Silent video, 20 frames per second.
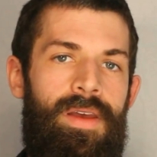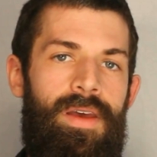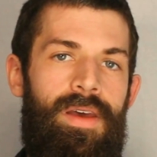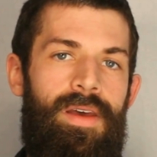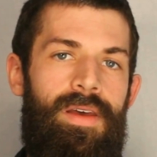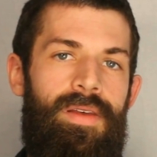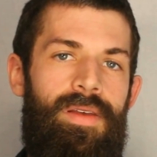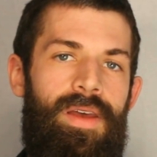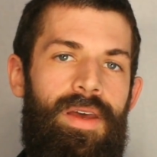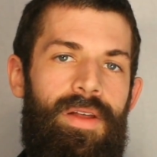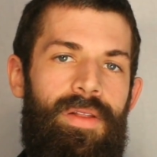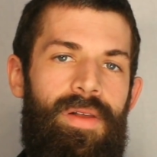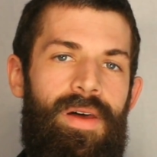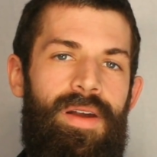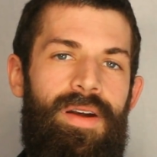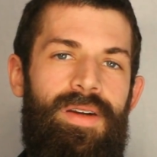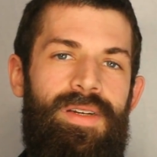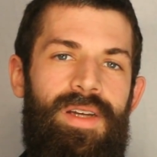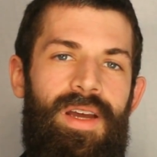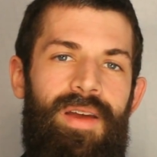A
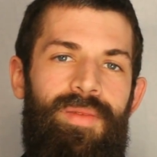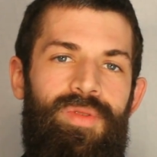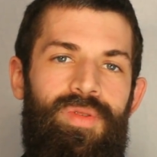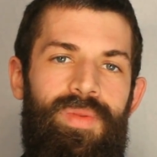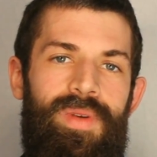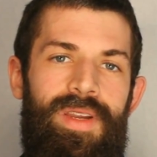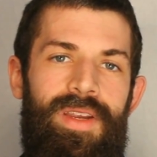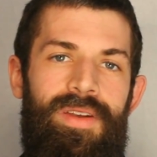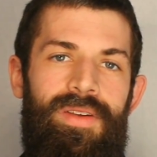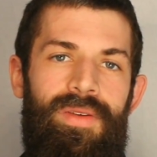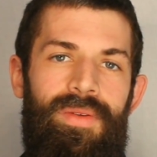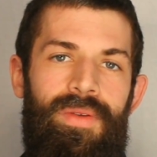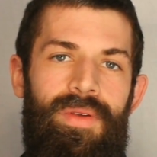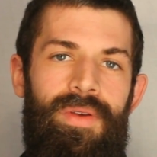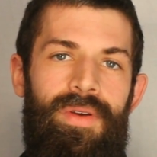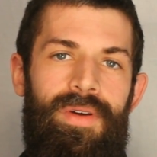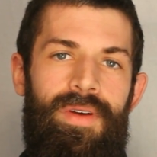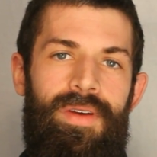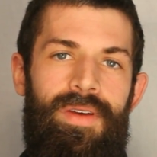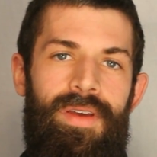lot of times we need to
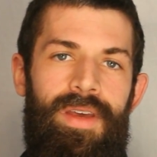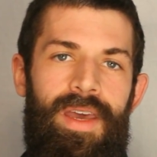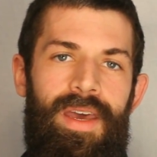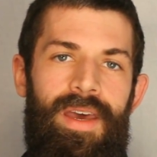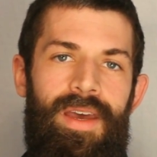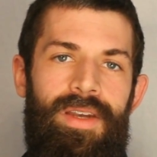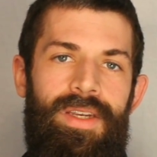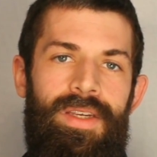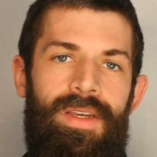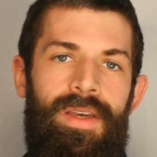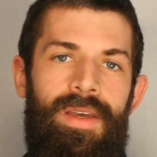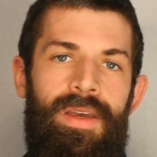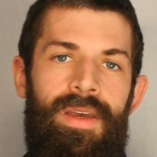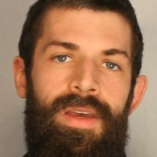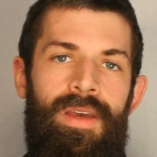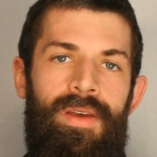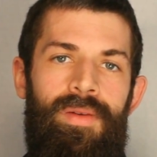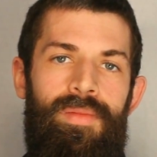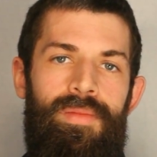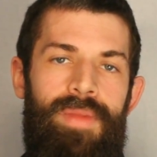look at
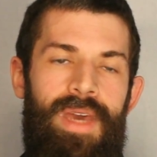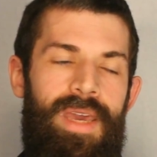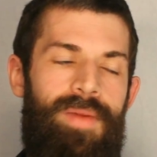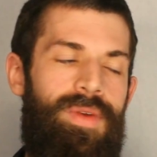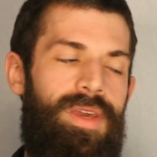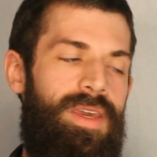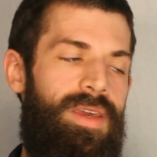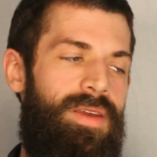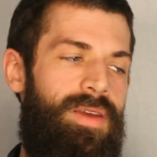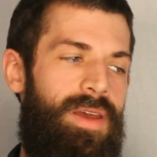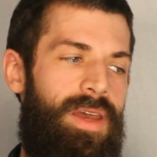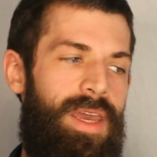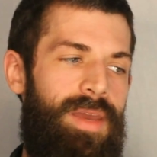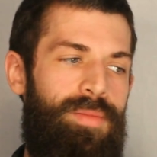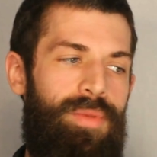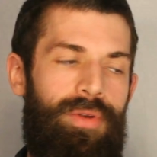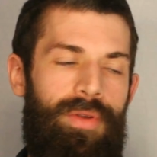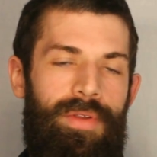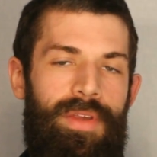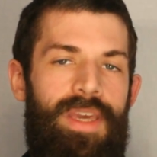maybe a
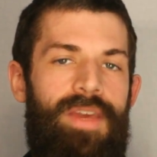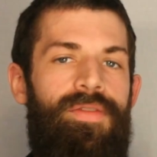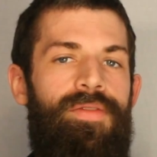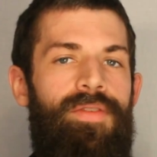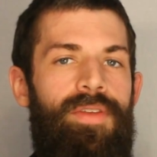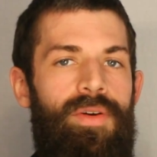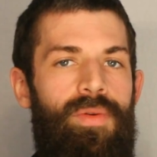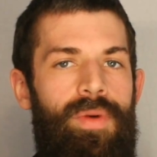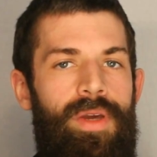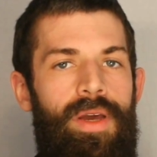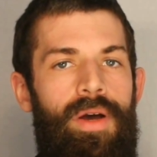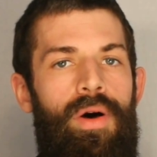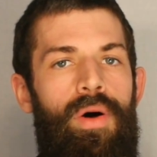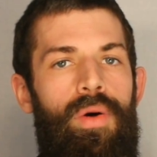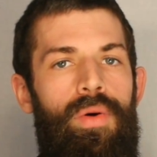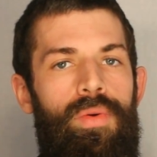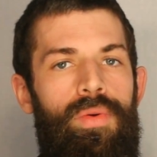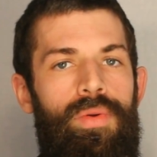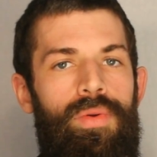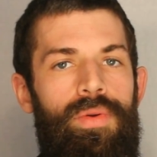belief that we
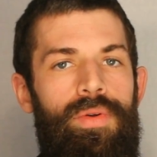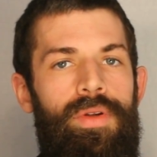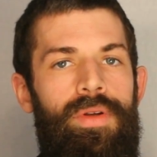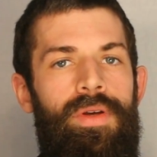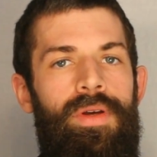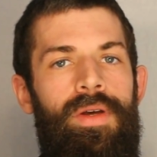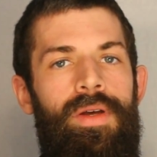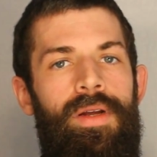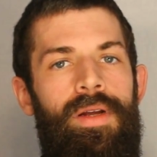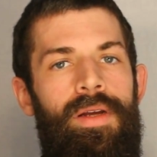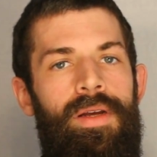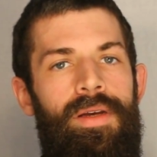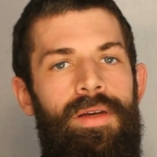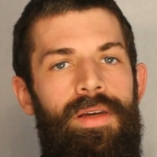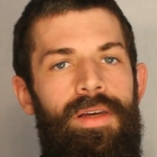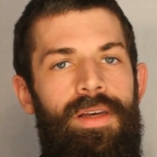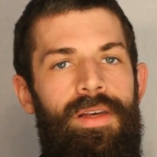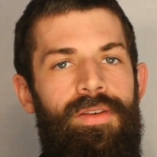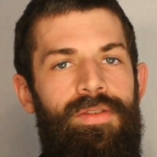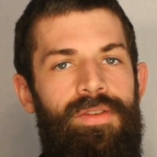hold
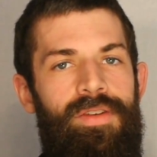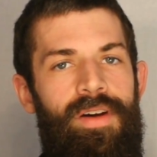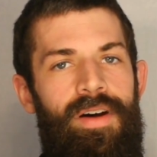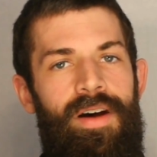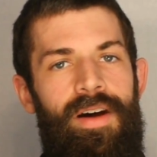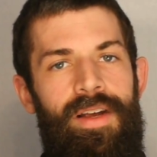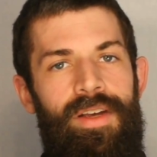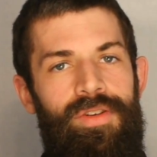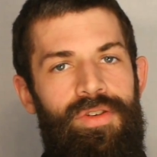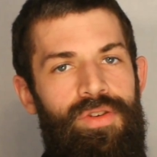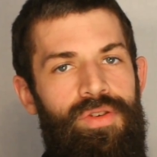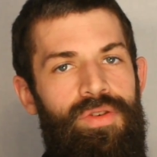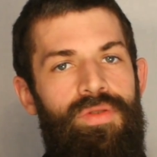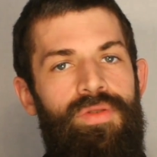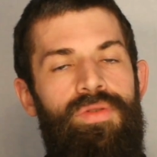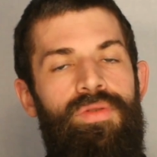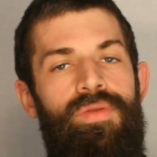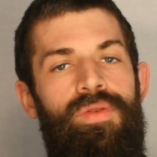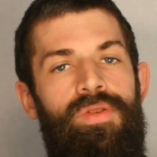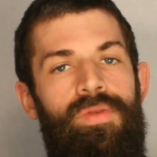is not as
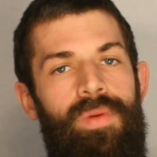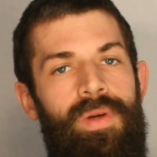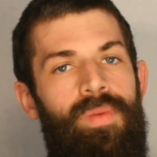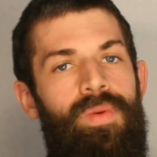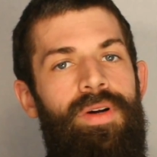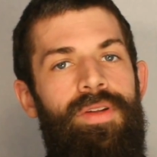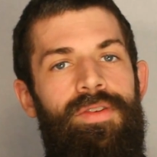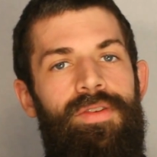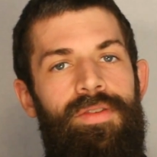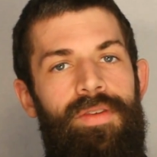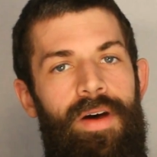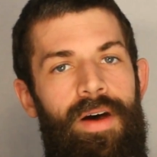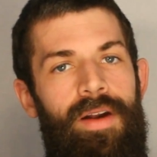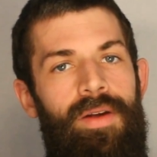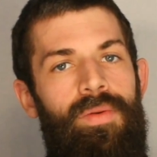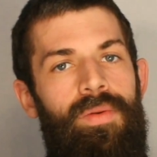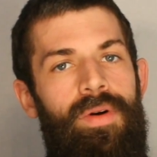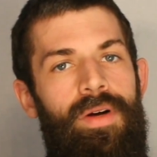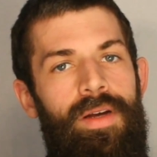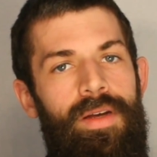true as we once thought
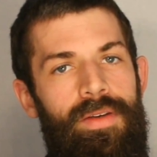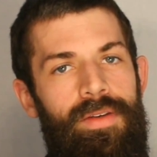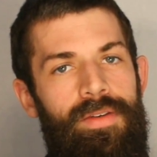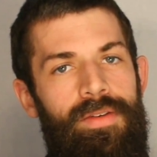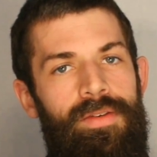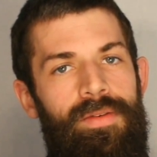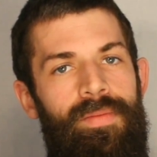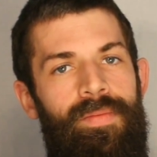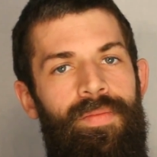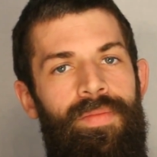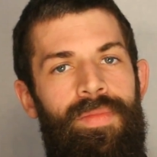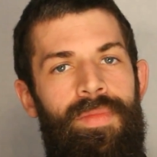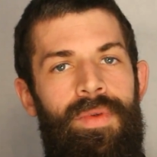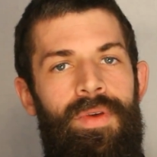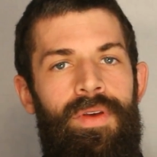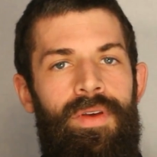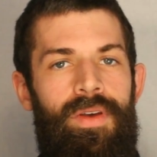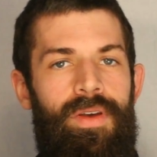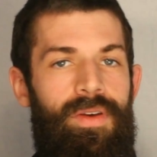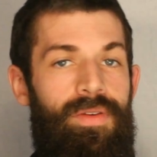it was,
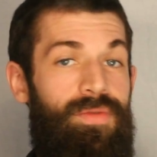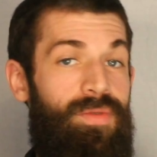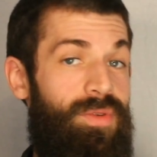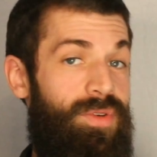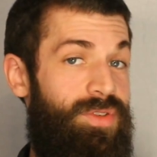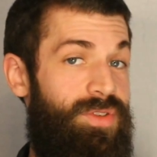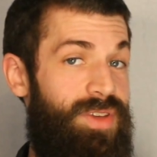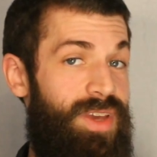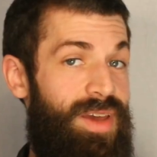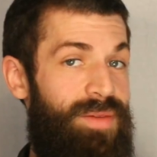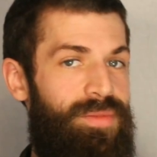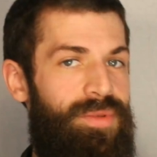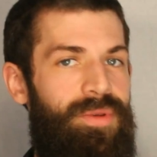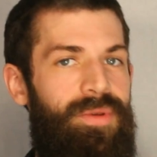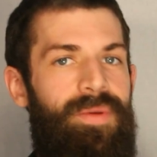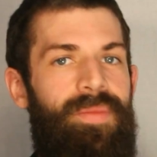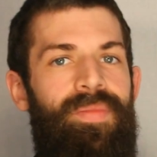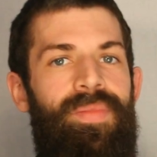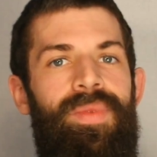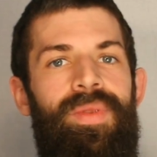for
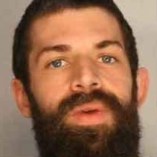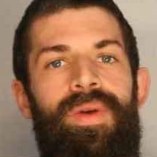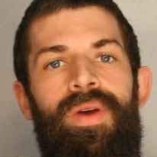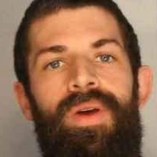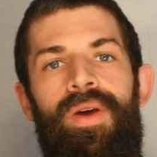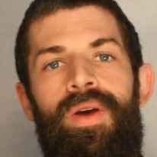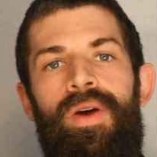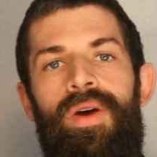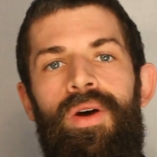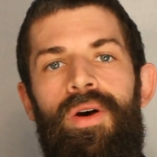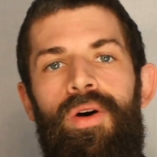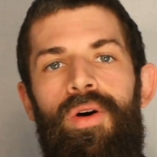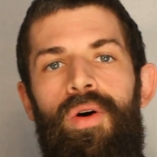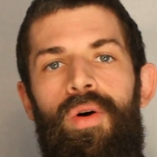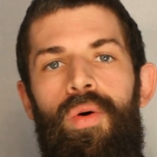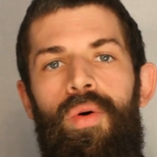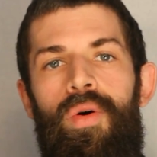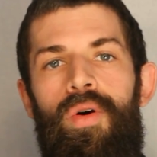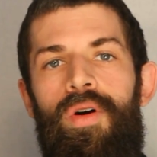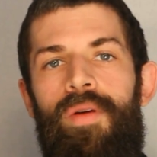example,
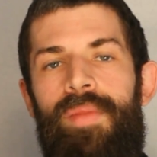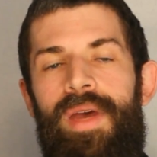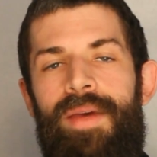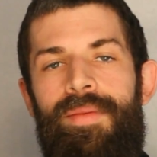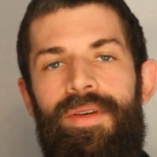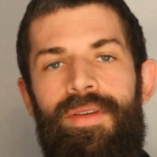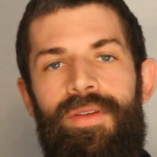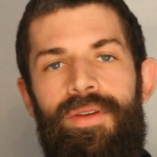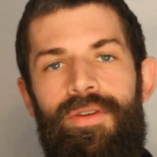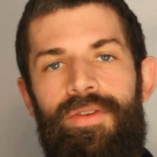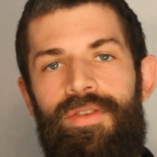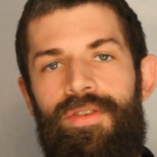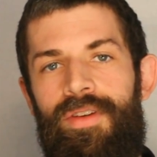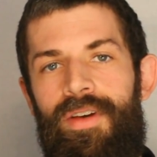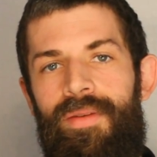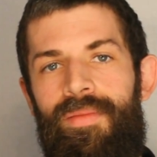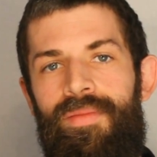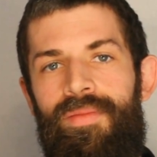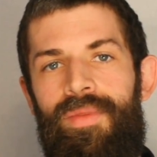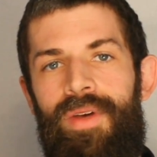or maybe there's
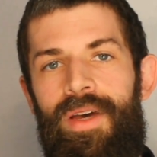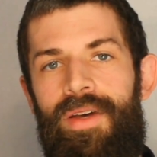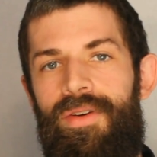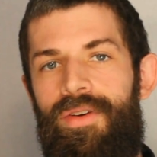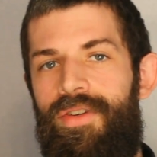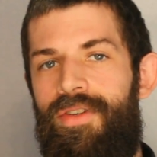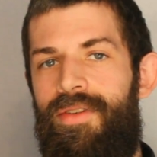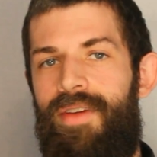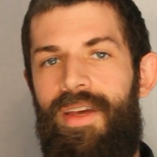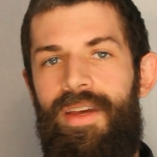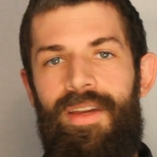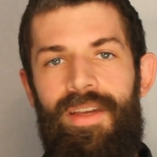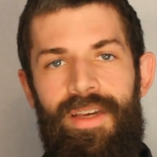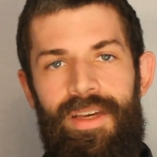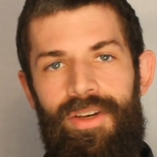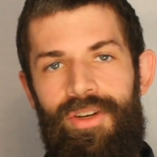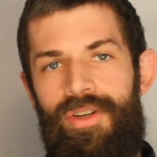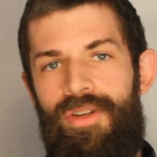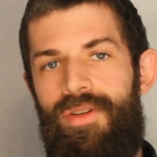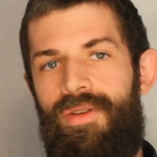some understanding
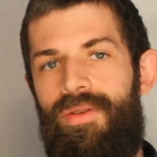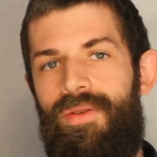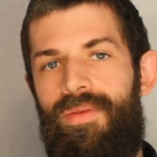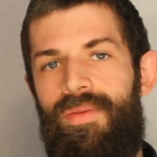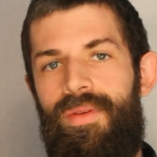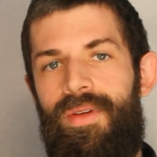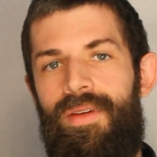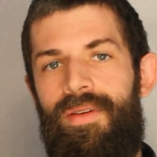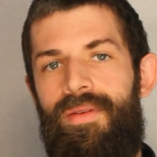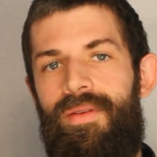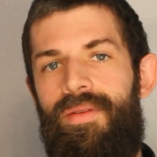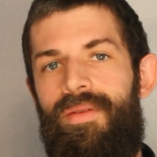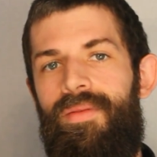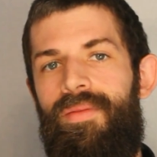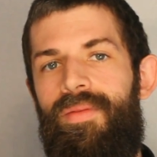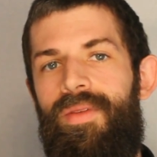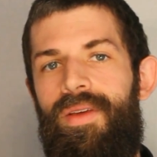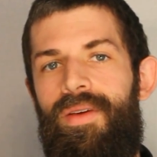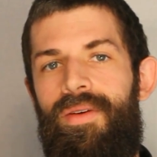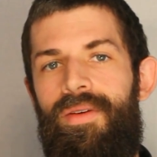issue
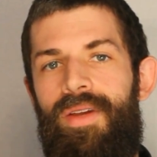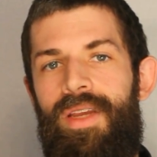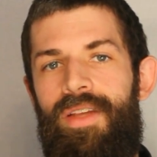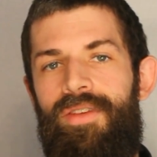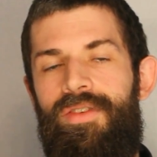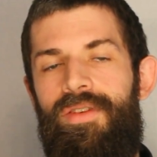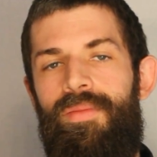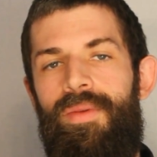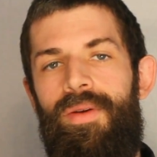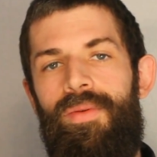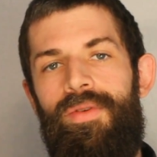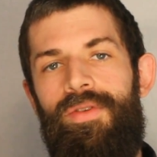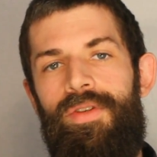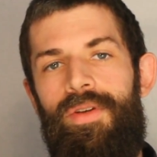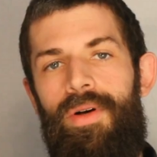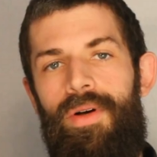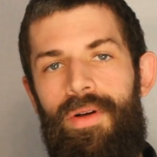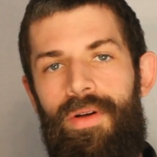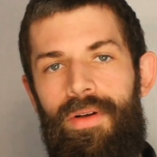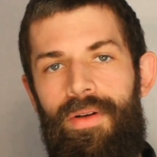that needs to be
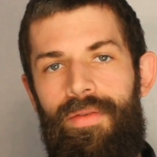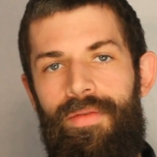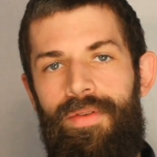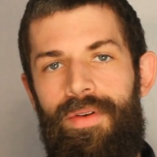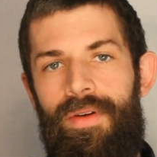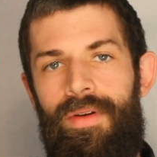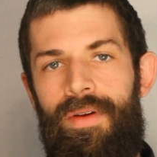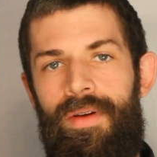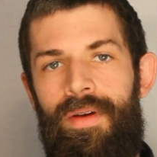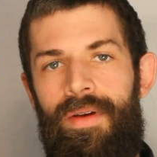resolved.